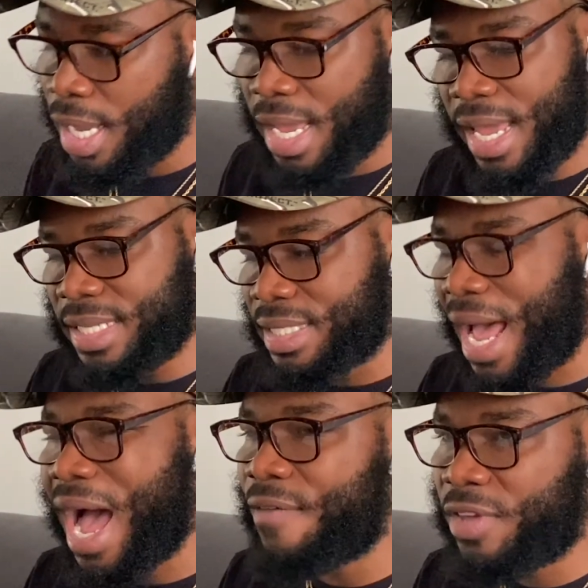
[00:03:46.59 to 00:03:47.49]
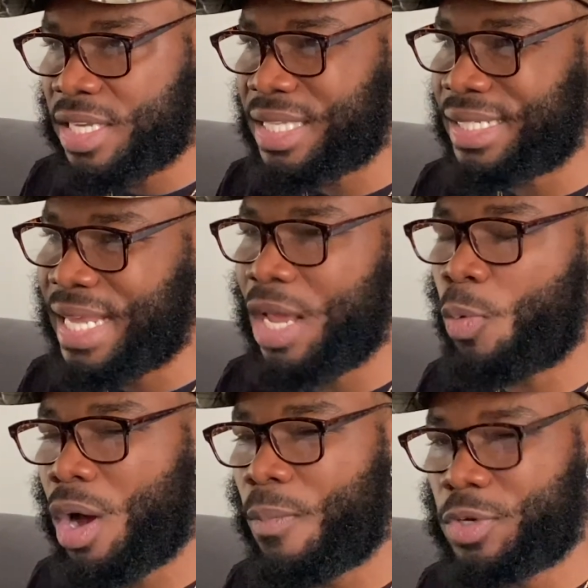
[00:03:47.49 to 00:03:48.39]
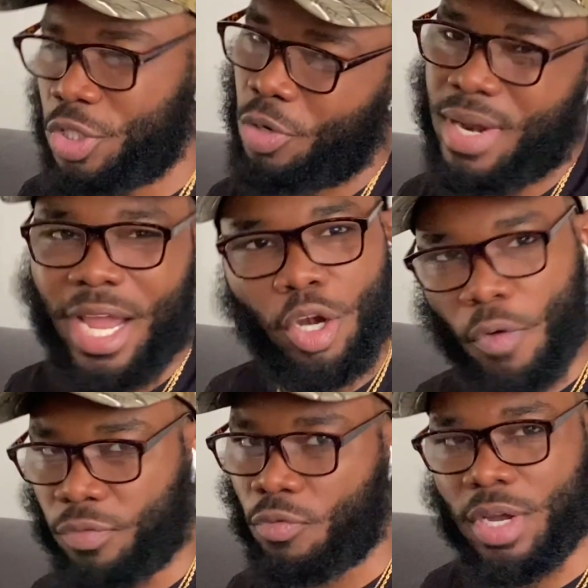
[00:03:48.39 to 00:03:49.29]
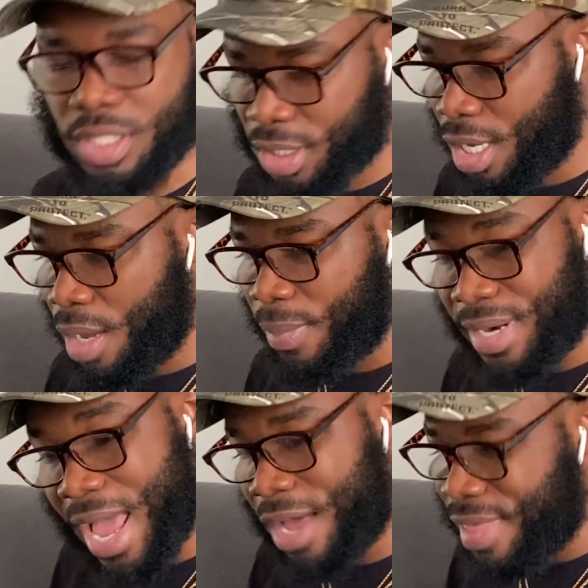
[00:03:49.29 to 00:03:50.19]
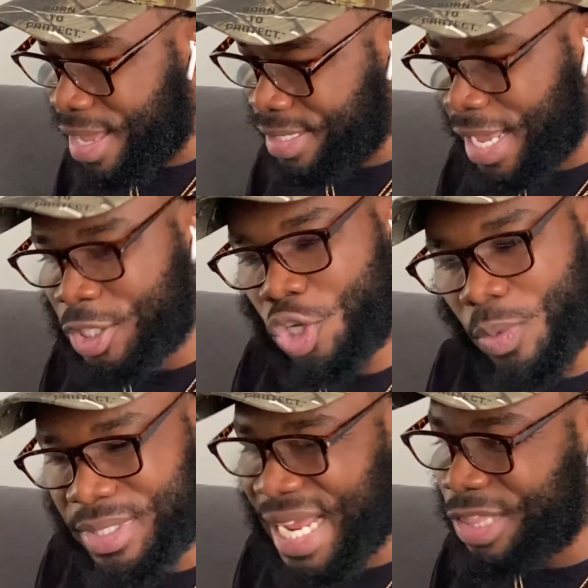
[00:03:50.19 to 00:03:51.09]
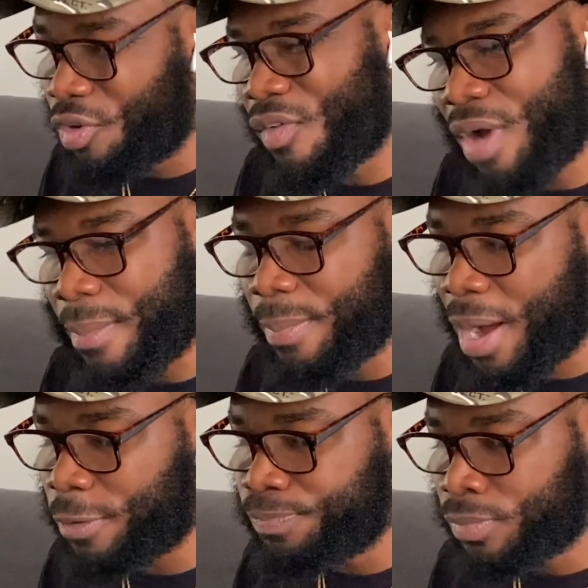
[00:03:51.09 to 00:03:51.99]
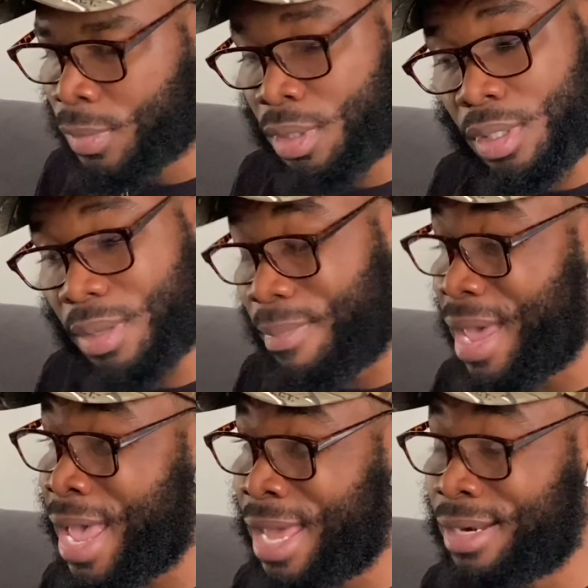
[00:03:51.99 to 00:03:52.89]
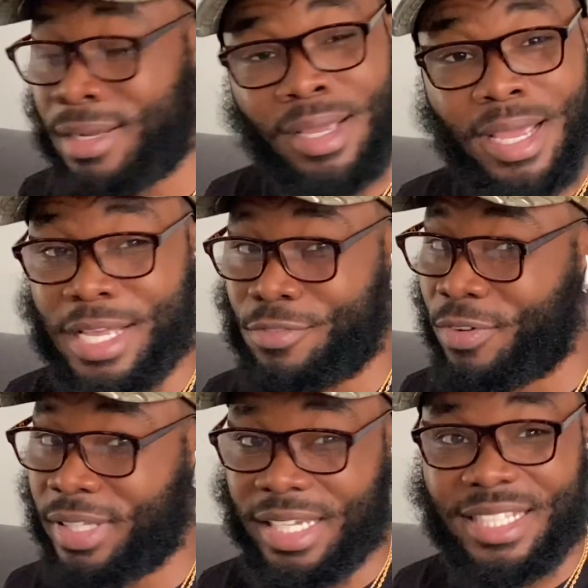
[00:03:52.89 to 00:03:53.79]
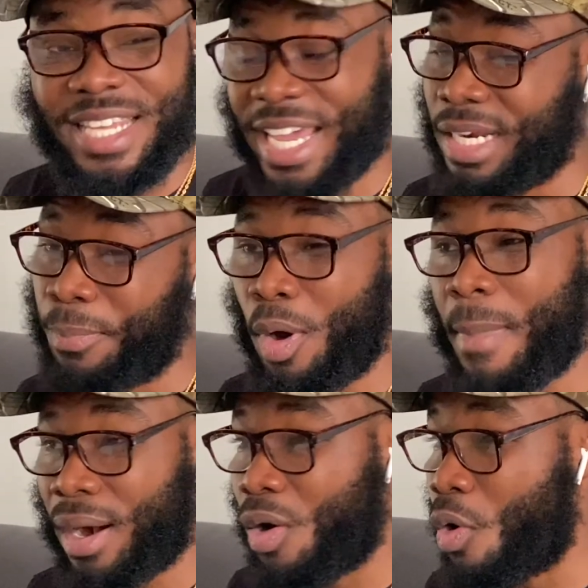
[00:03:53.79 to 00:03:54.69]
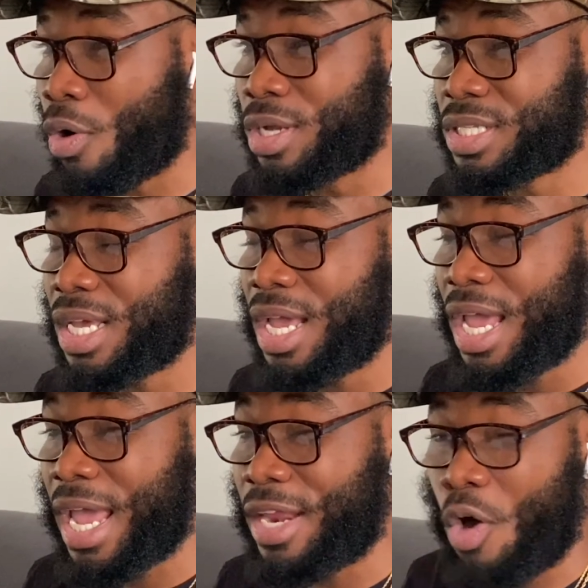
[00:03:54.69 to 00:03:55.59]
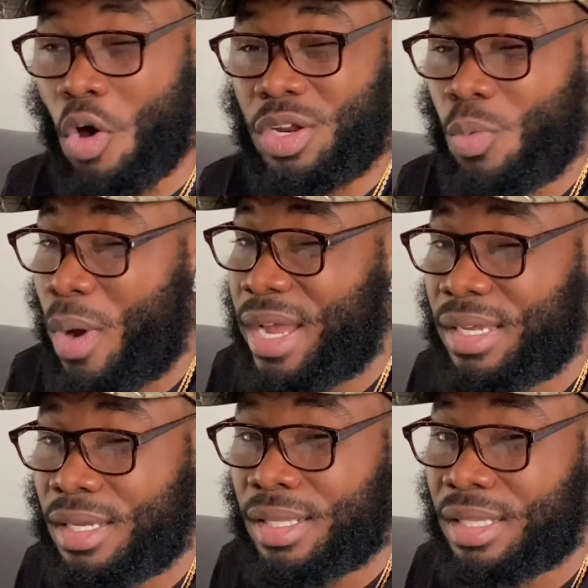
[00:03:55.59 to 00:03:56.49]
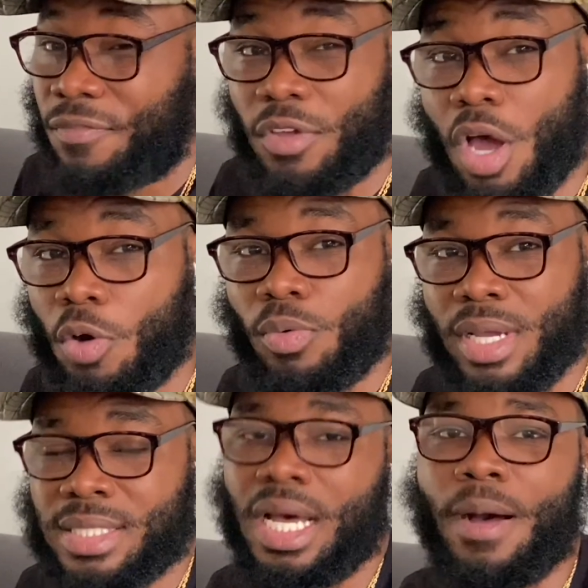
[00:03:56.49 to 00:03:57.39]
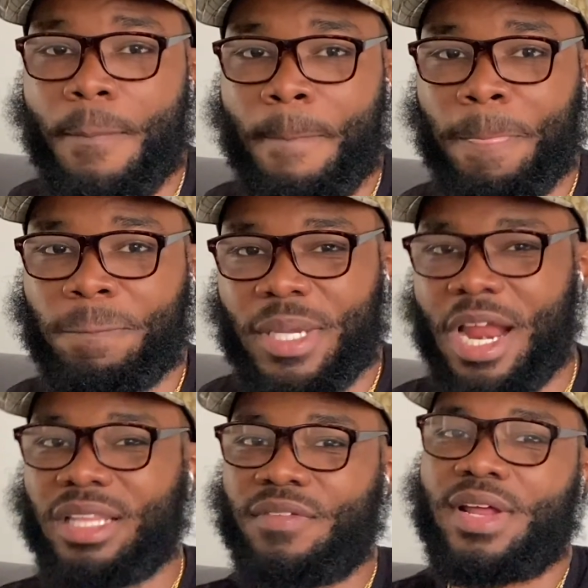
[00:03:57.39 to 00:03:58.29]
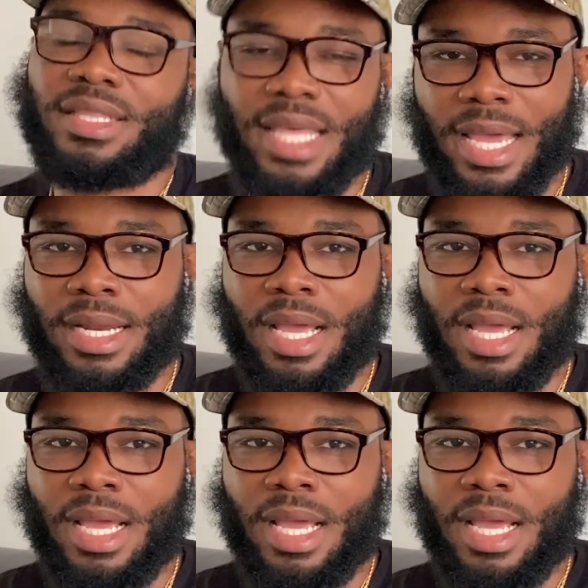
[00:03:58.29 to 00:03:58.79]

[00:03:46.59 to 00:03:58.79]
It's obvious that day one was, knocking off the rust. But now that day two and day three have come about, the man is really taking the bull by the horns. And the only way left to go is up. And I'll leave it at that.